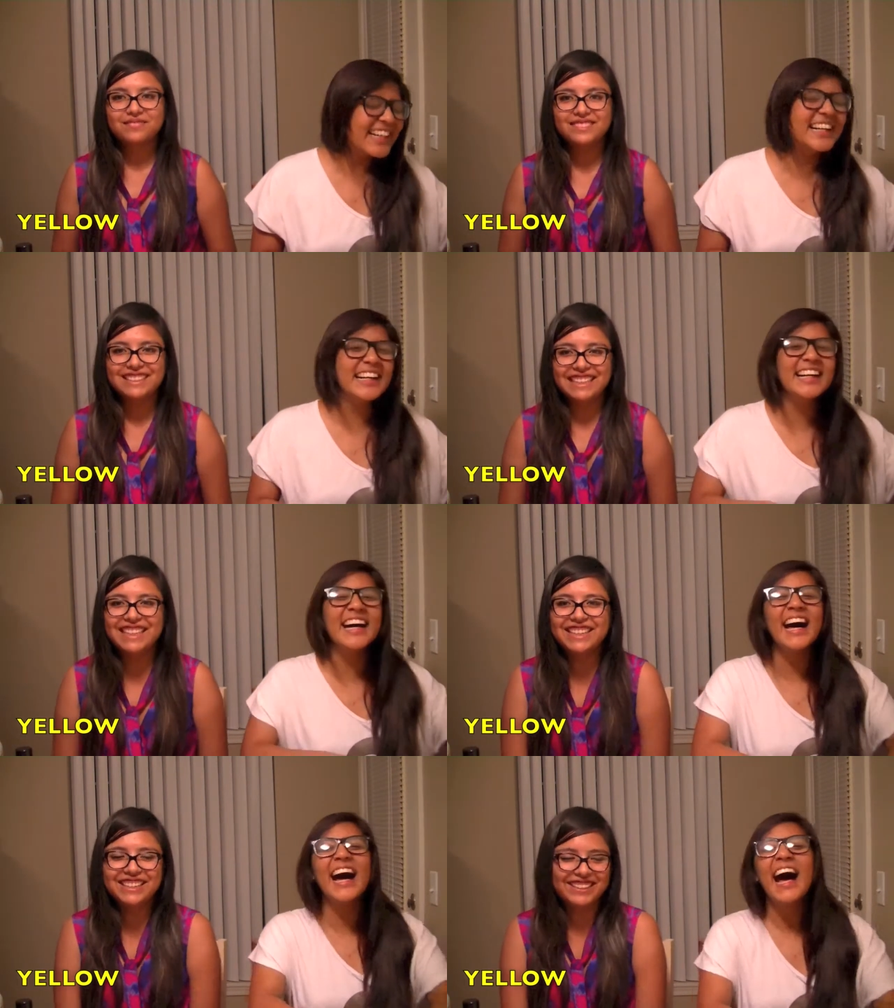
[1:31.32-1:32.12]

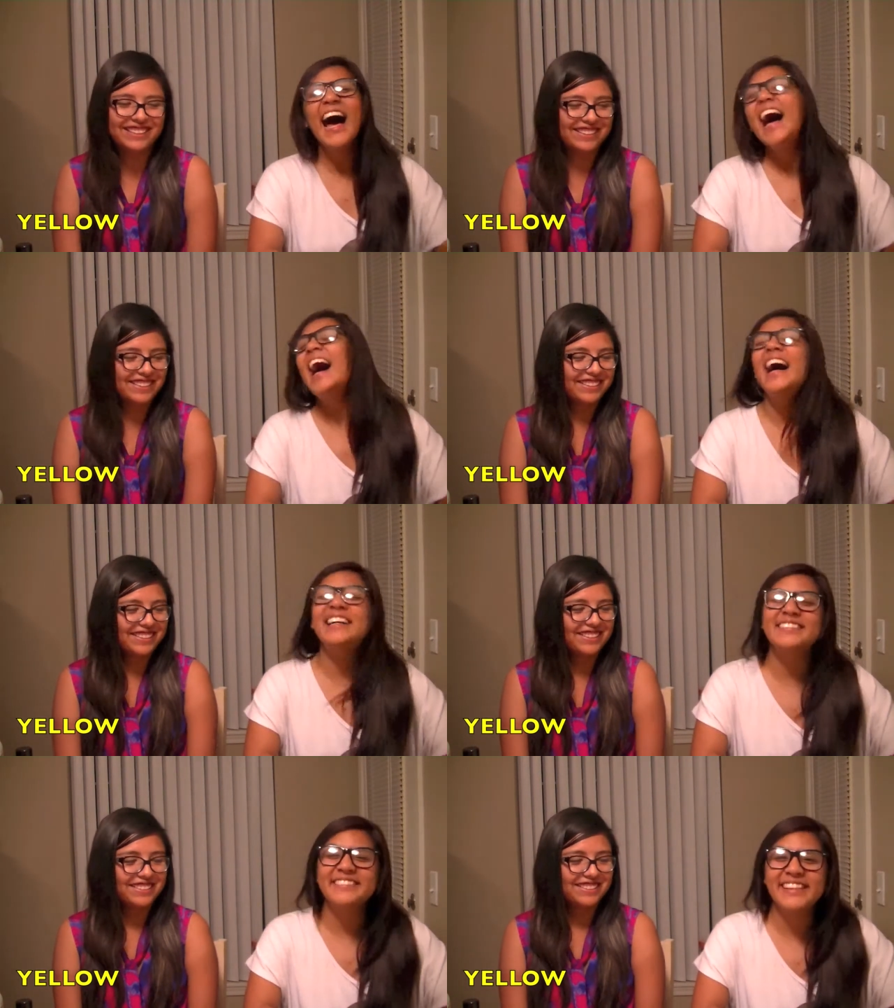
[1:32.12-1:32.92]

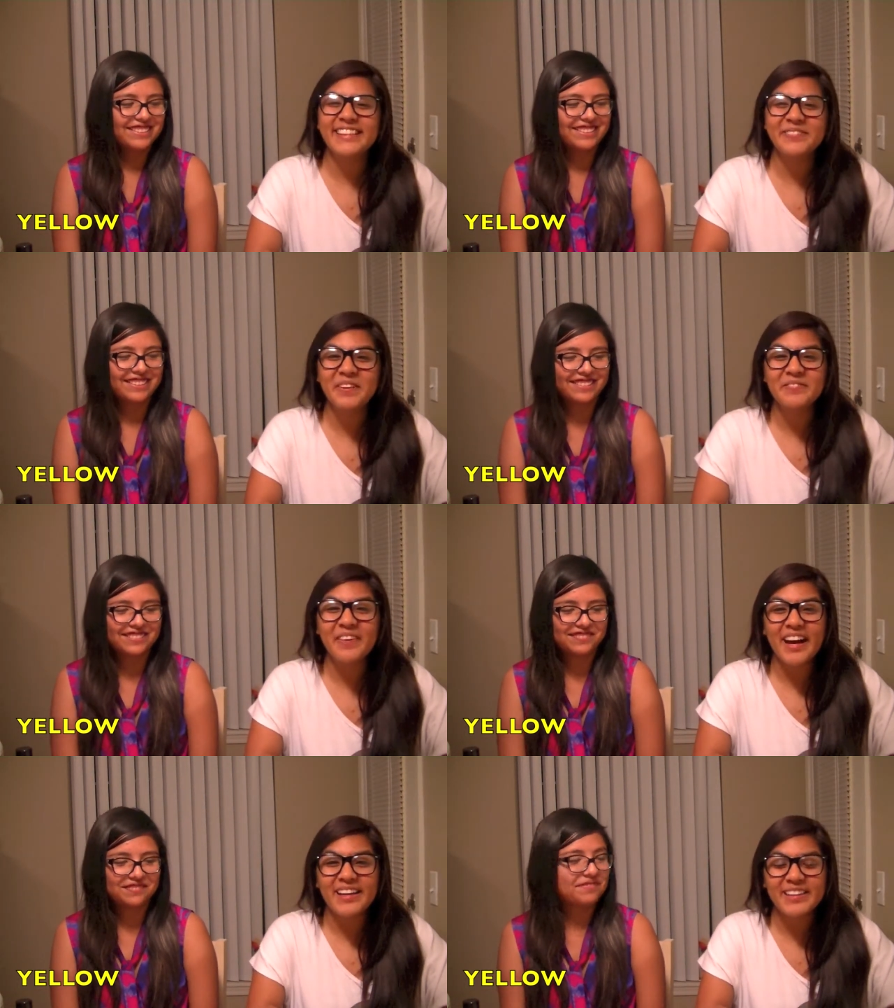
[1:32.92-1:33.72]
Speaker 1: Alright, for
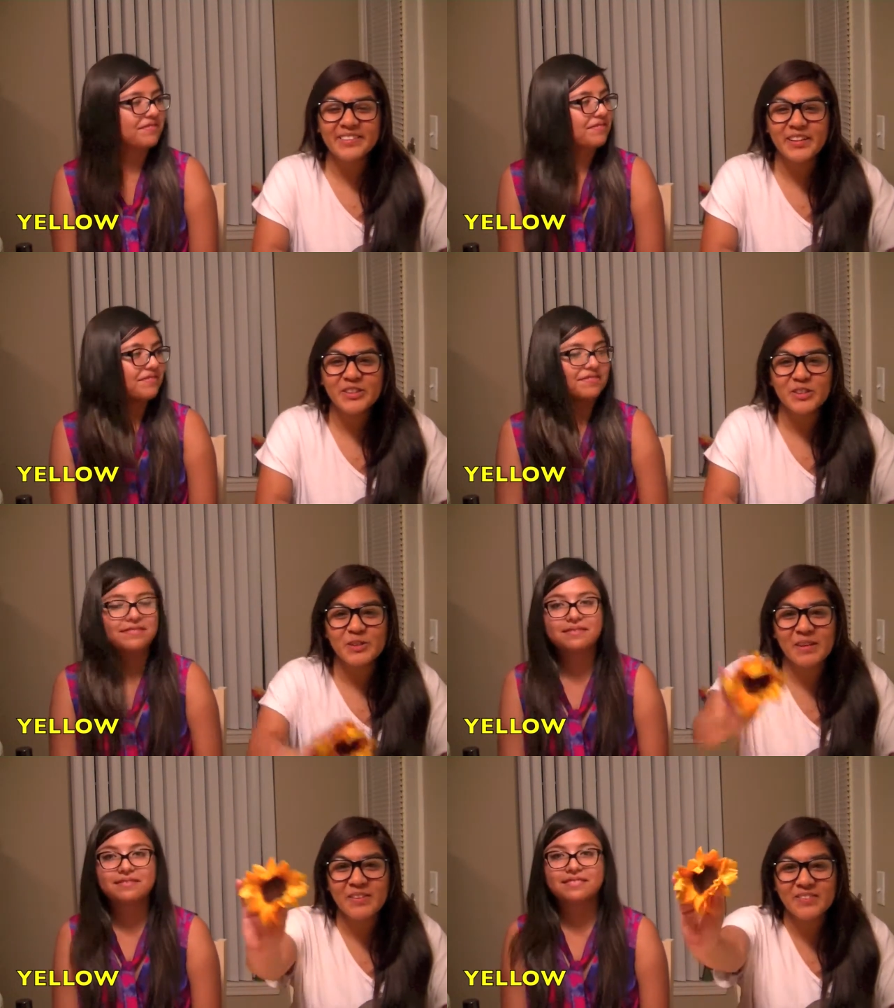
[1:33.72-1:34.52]
Mayo, I
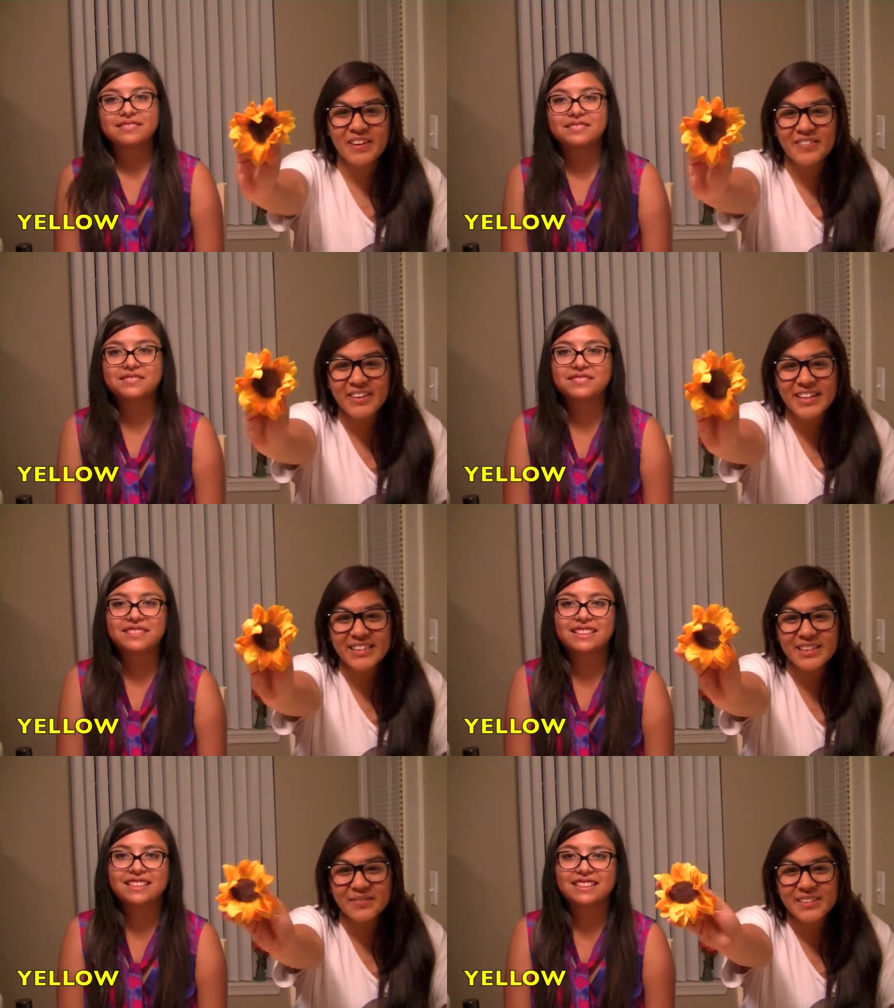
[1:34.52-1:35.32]
chose my
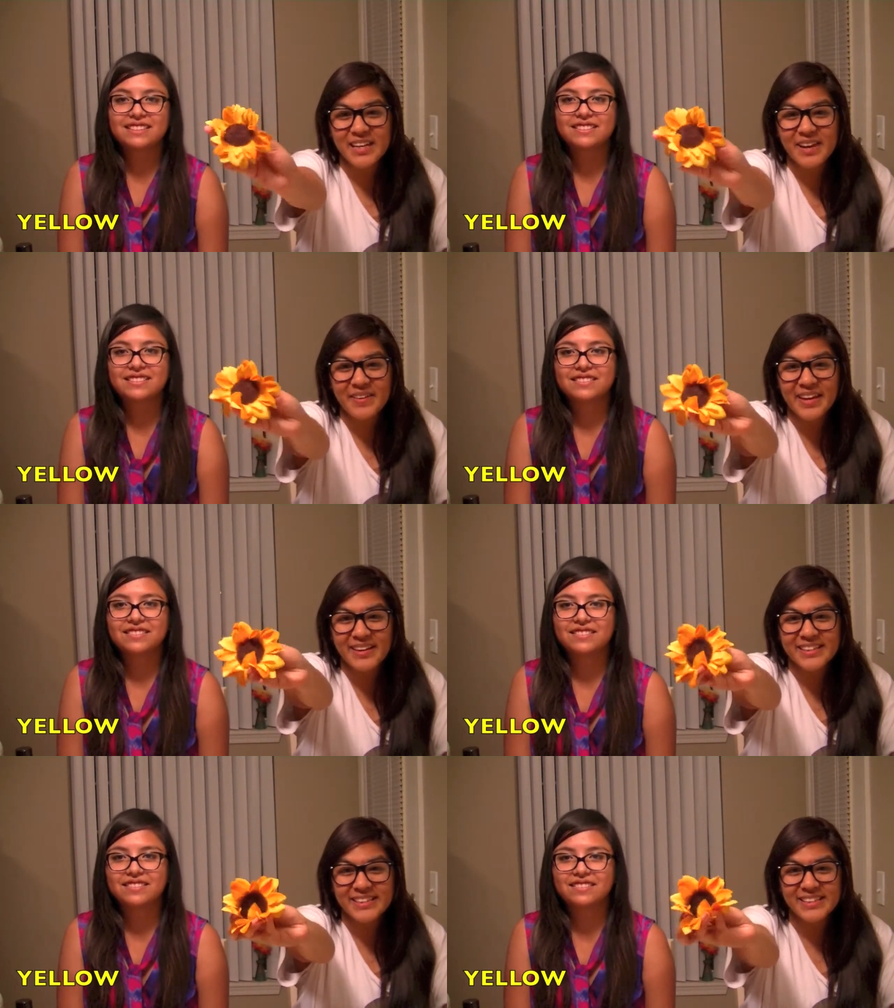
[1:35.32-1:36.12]
favorite summertime hair
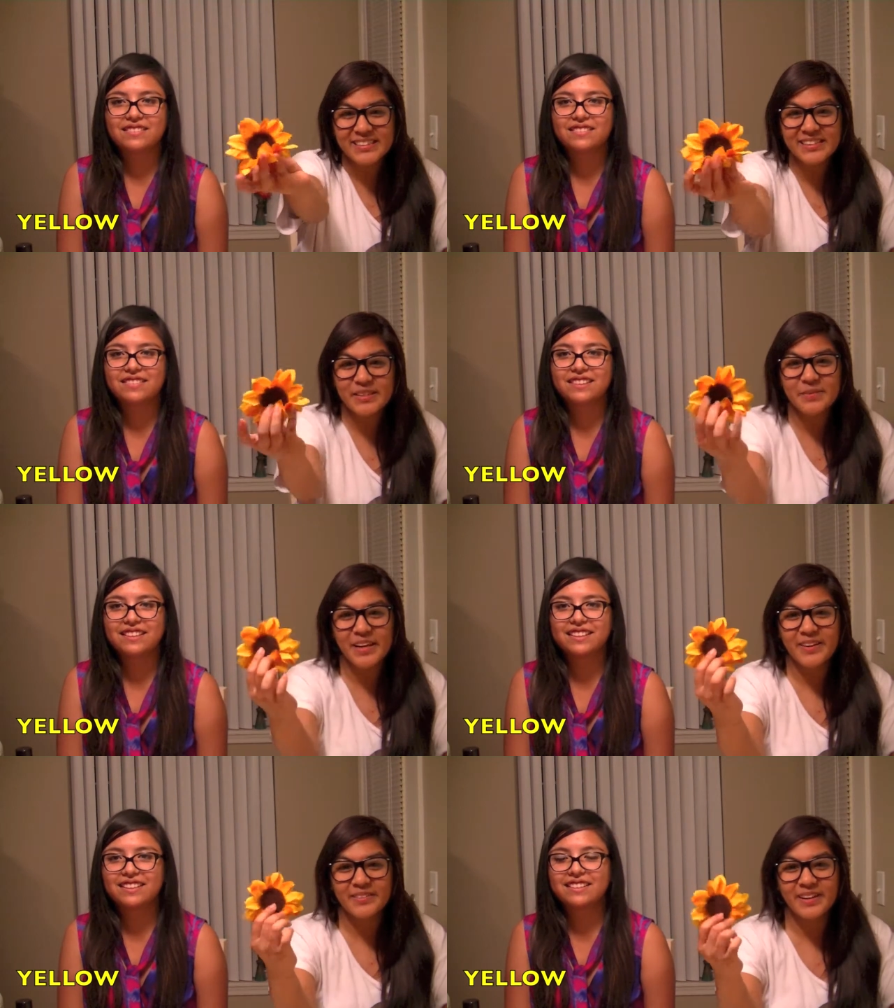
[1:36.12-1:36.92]
accessory, but
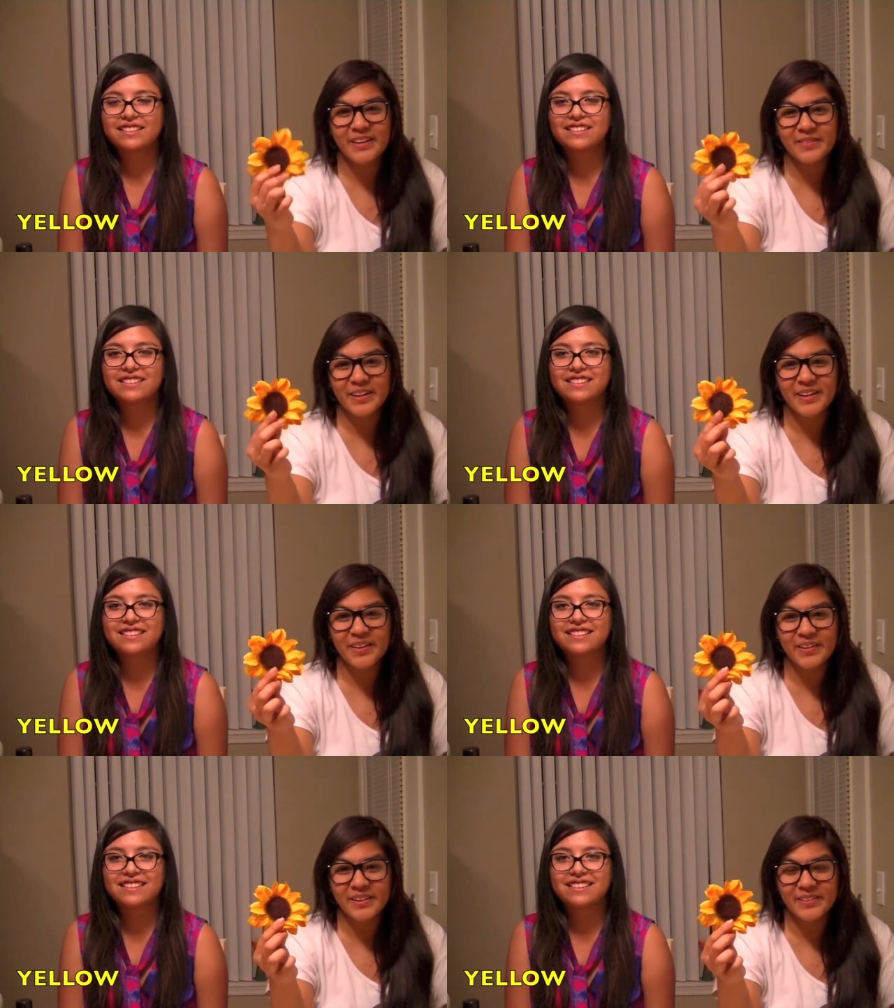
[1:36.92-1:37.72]
I kind of wear it
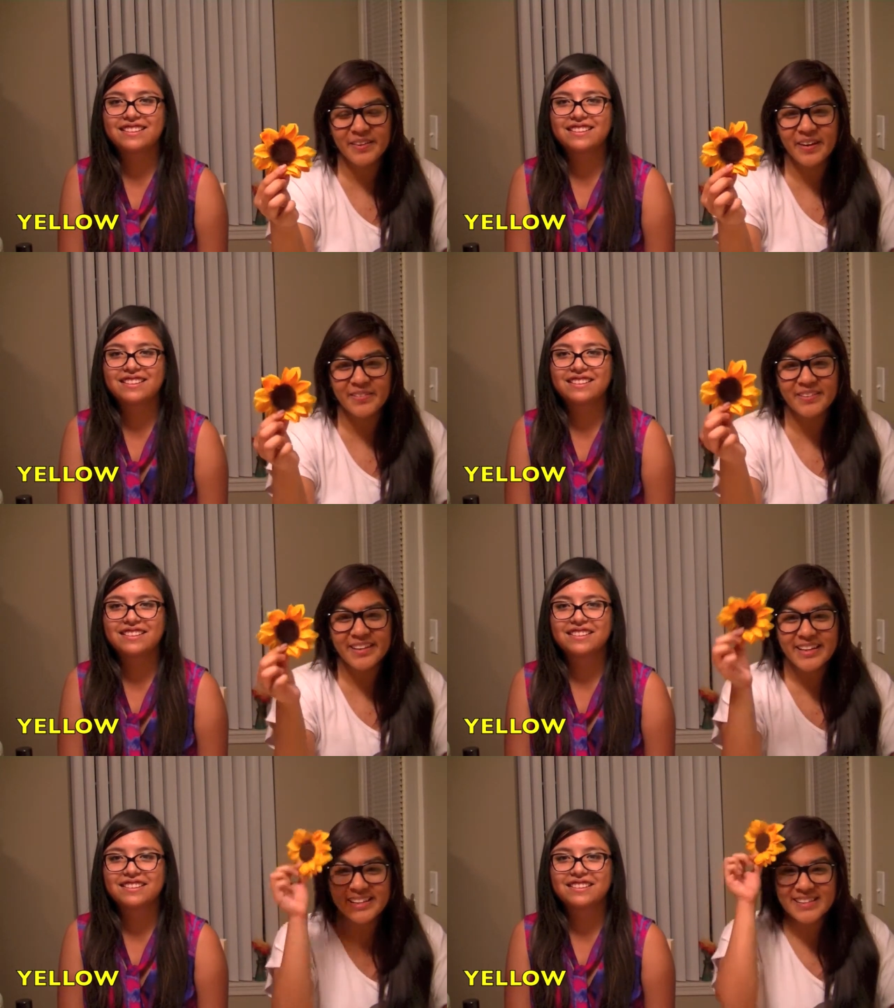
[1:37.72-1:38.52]
all year round.
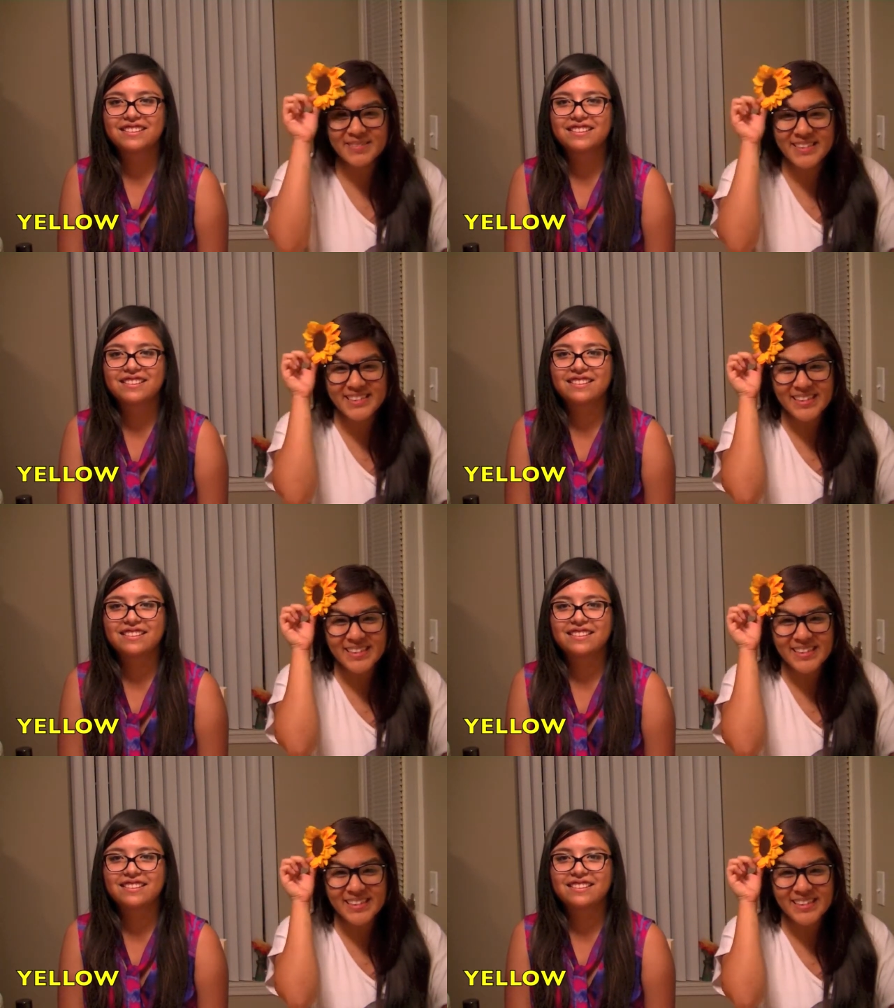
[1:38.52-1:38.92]
It's my